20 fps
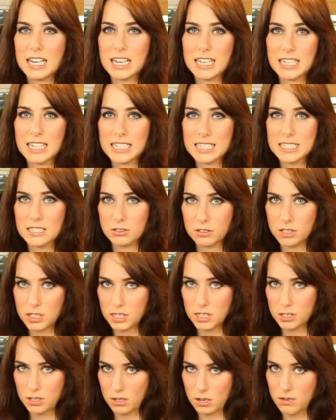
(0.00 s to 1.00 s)
that like silky
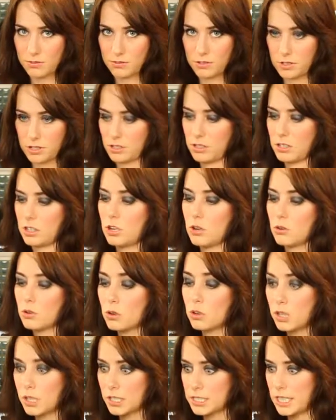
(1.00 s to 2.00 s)
soft, you know,
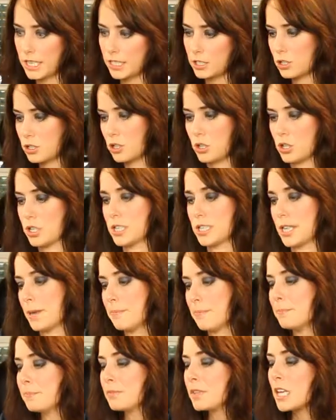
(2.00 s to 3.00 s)
cooked texture to
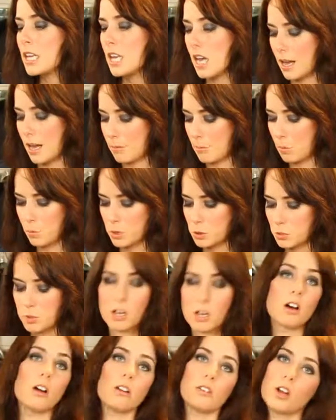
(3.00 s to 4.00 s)
them, um, which we
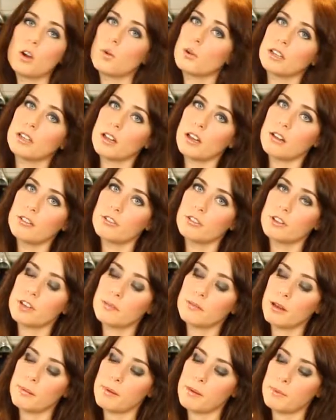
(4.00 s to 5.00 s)
all know and love, the
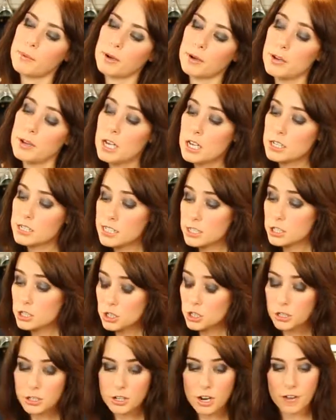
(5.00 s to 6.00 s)
bell pepper. So let's
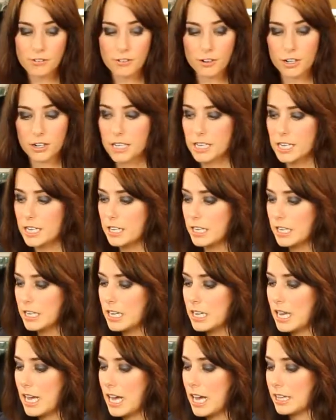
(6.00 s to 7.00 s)
turn off our heat
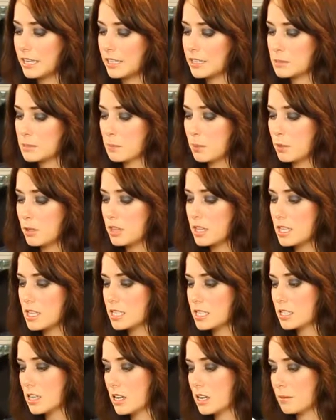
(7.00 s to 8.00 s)
and let's put
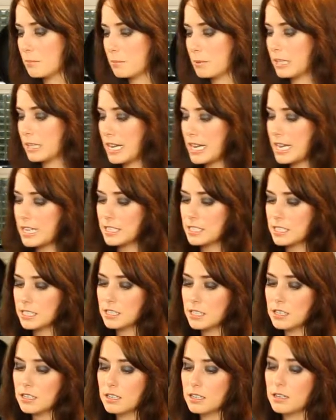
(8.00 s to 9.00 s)
these on a plate
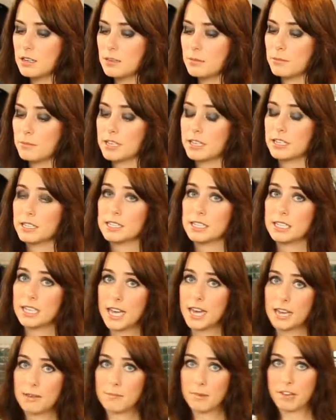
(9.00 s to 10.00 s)
because
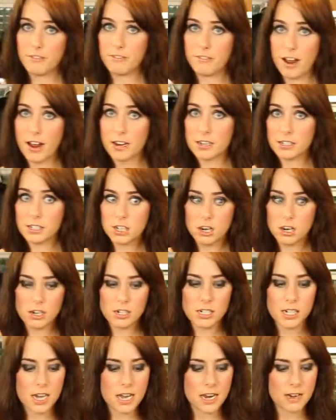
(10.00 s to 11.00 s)
they, my friends, are
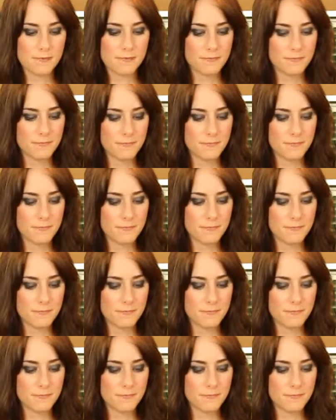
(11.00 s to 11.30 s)
done.